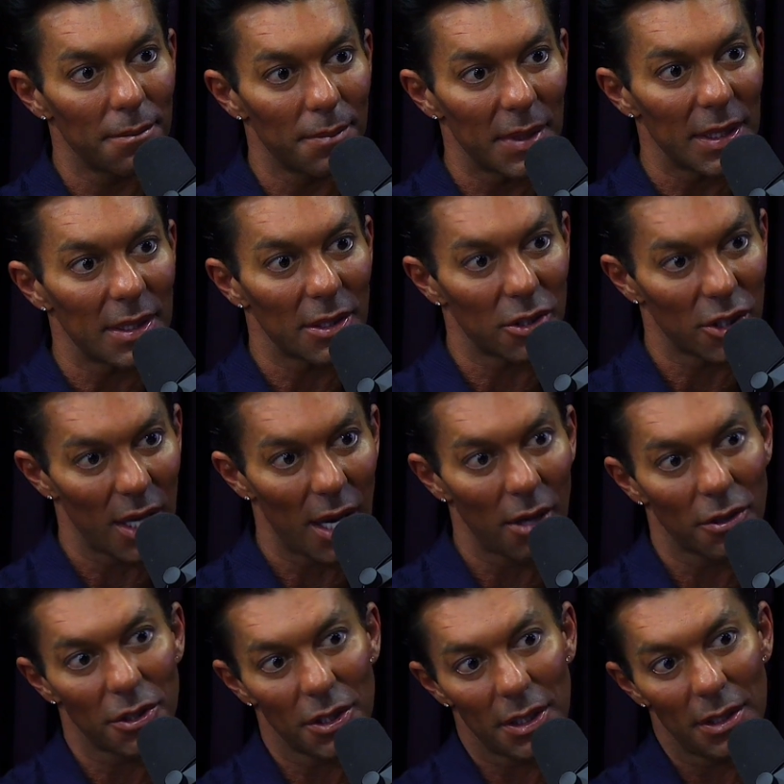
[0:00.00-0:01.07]
beat the
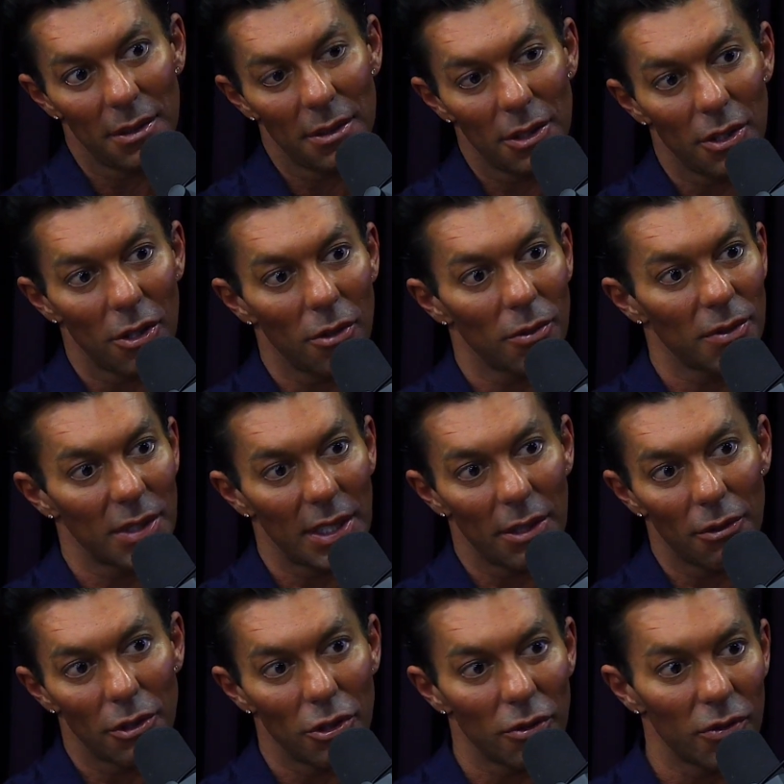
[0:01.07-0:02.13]
challenge, to get
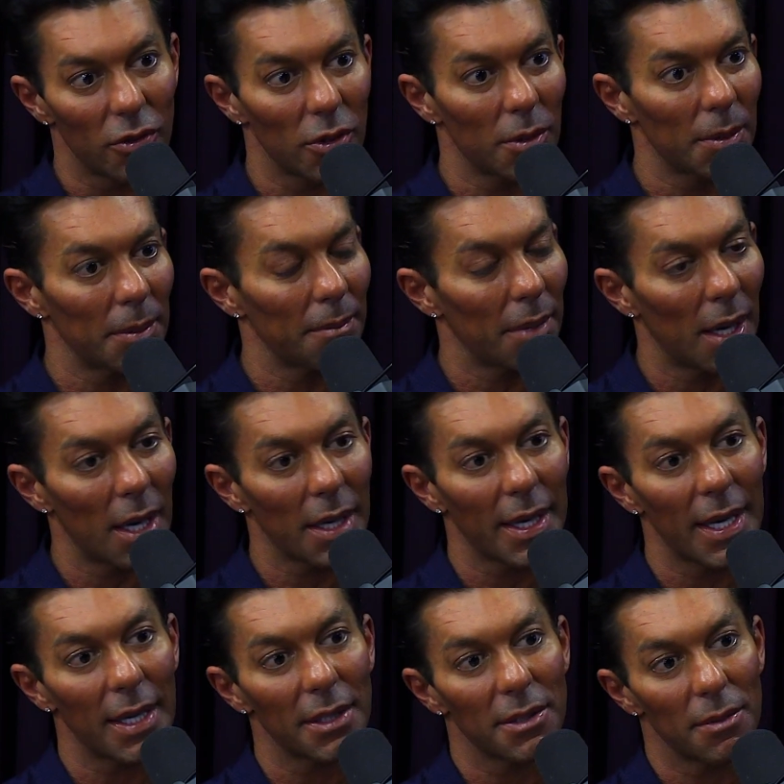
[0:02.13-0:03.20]
on YouTube and
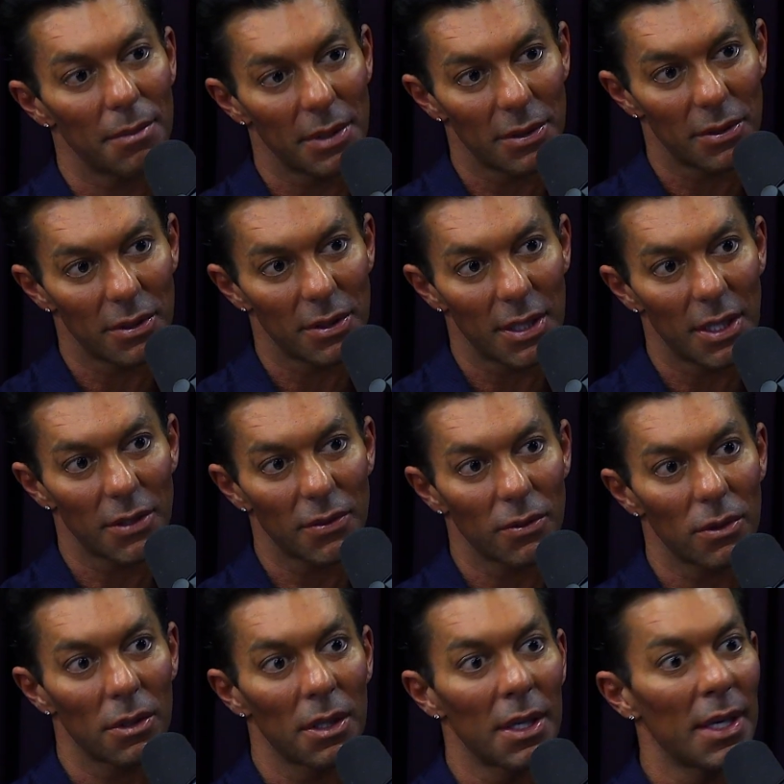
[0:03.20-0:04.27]
podcast and be
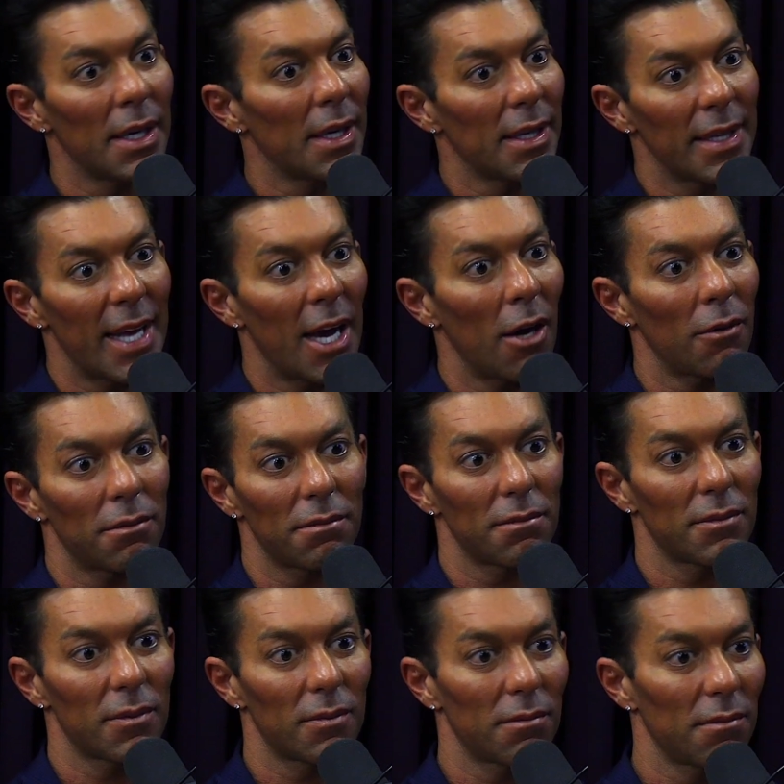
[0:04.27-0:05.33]
successful. Now,
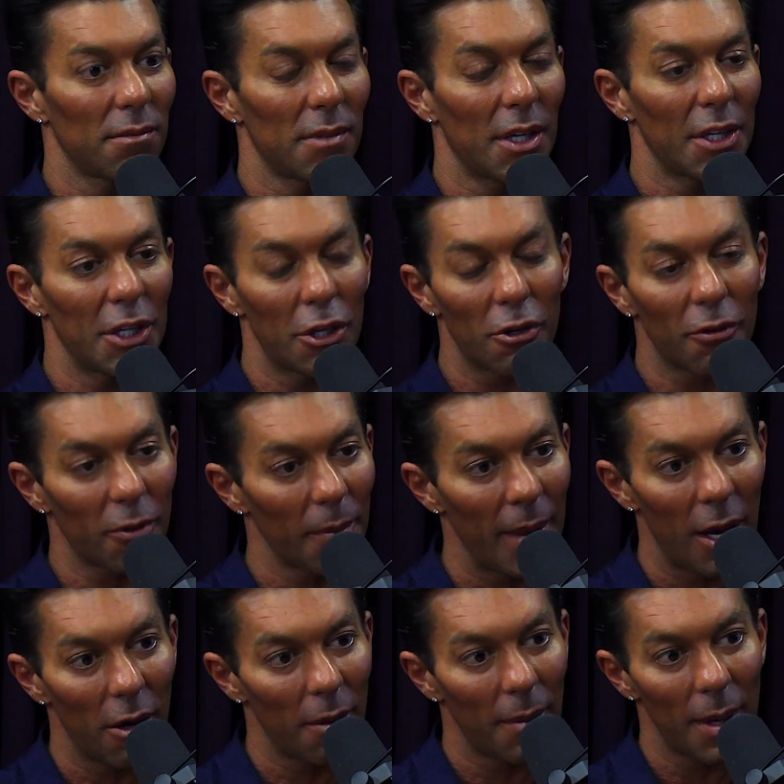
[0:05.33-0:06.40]
a year from
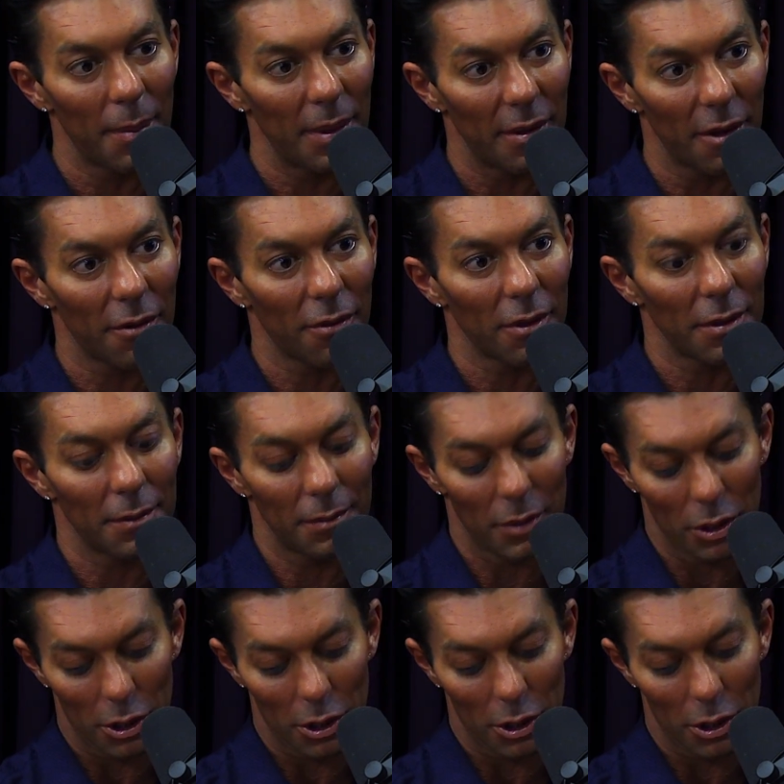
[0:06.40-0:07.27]
now, it might be different,